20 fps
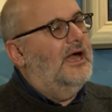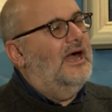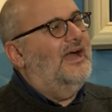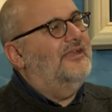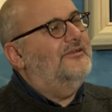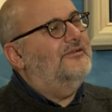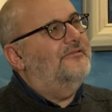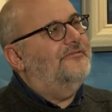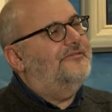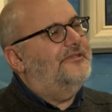
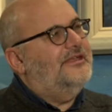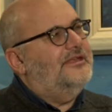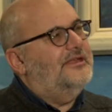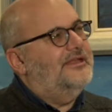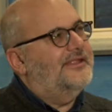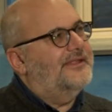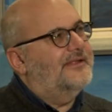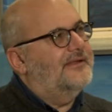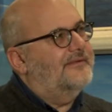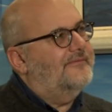I don't think
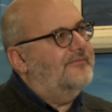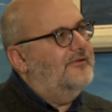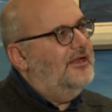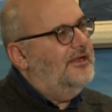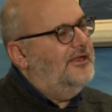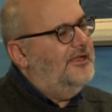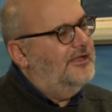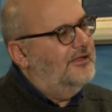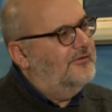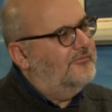it's
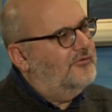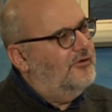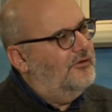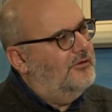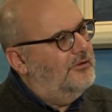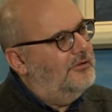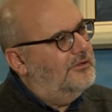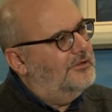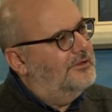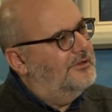really a
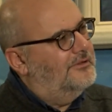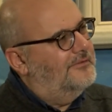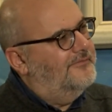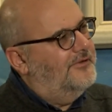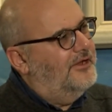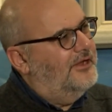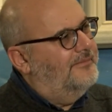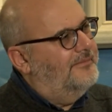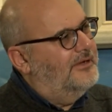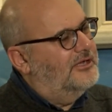role
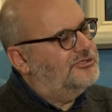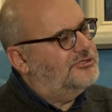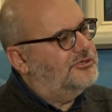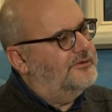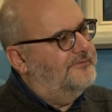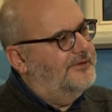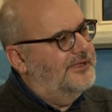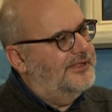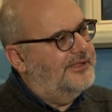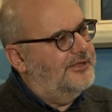very much
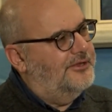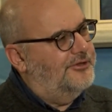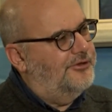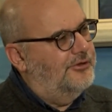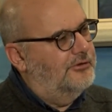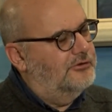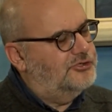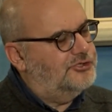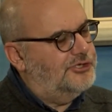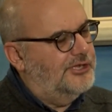of
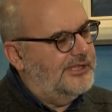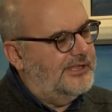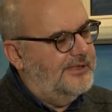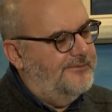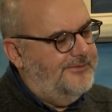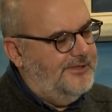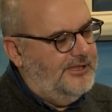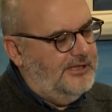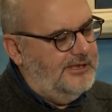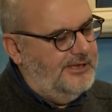institutions.
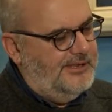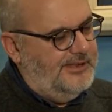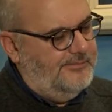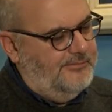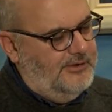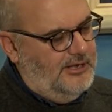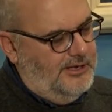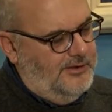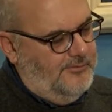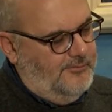I think it's
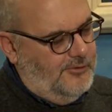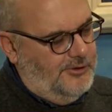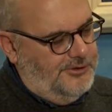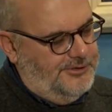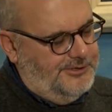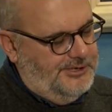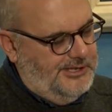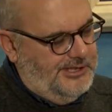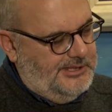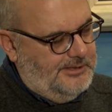really
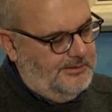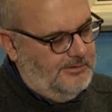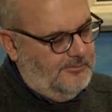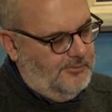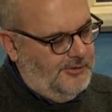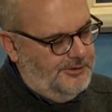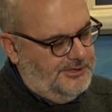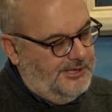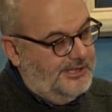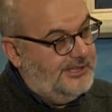what
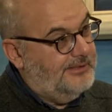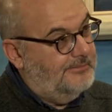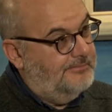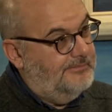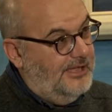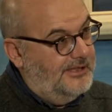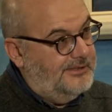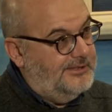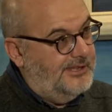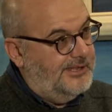is
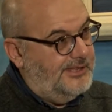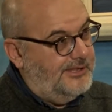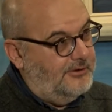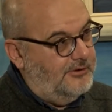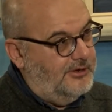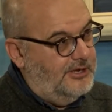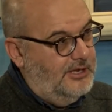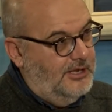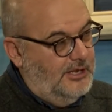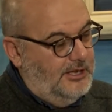
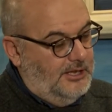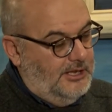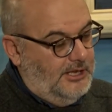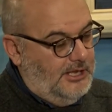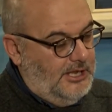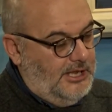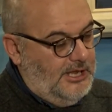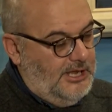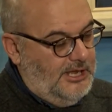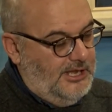necessary
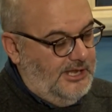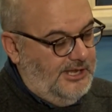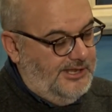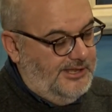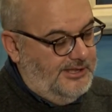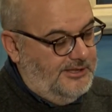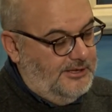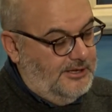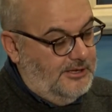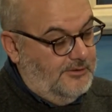
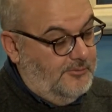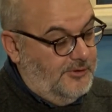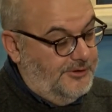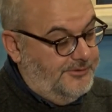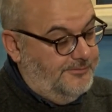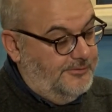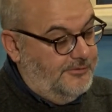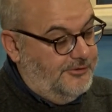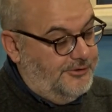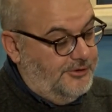is
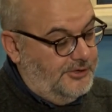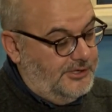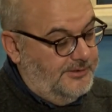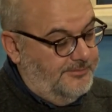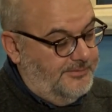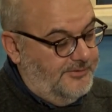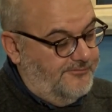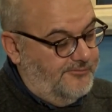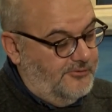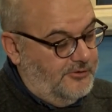what we were
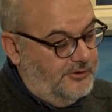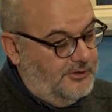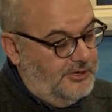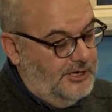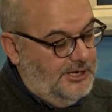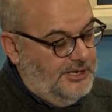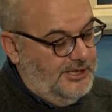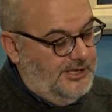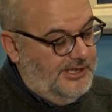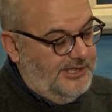talking before,
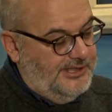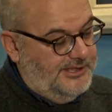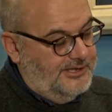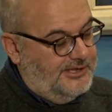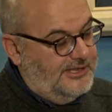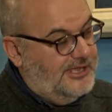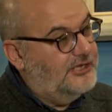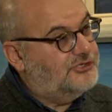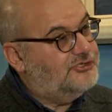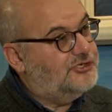is
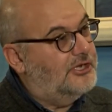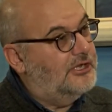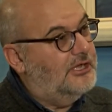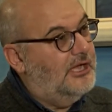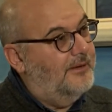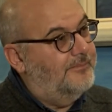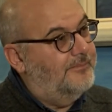the catching